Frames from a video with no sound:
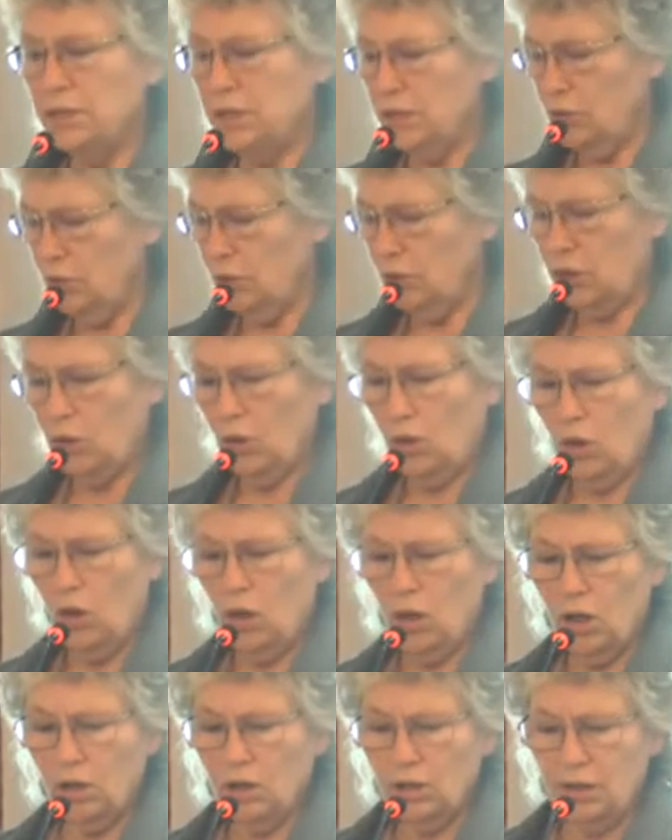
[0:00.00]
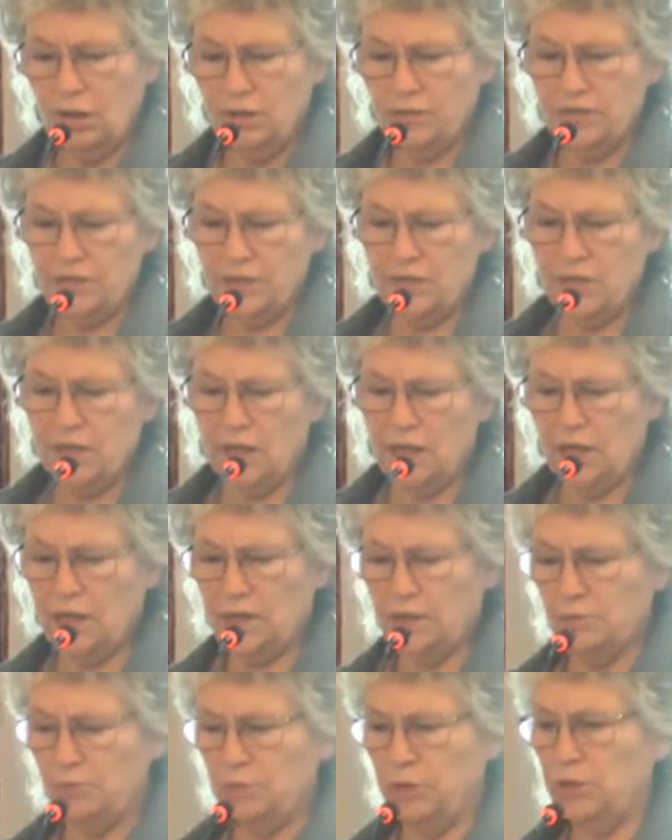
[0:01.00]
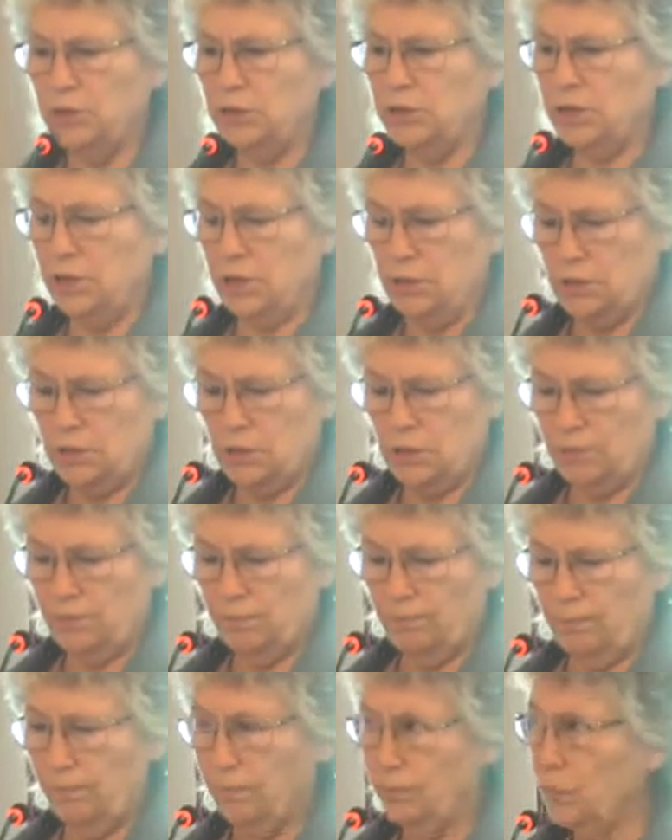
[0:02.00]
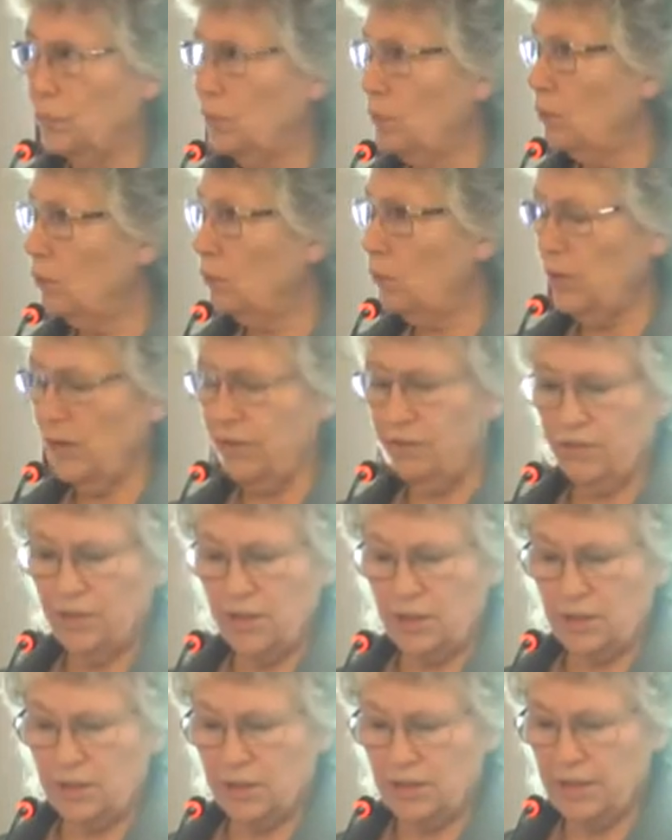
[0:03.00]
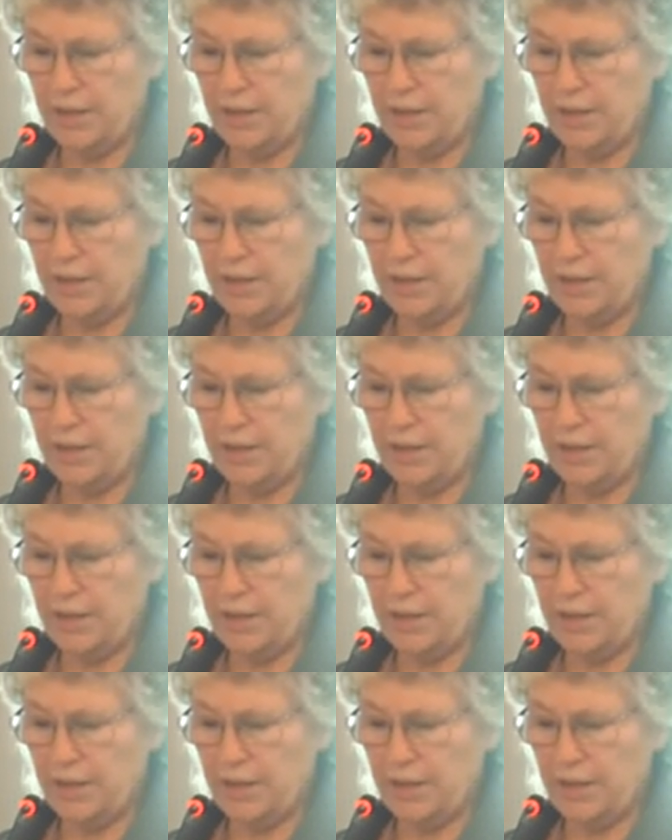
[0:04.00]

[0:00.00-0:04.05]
in nearly all of Sinan's buildings, with the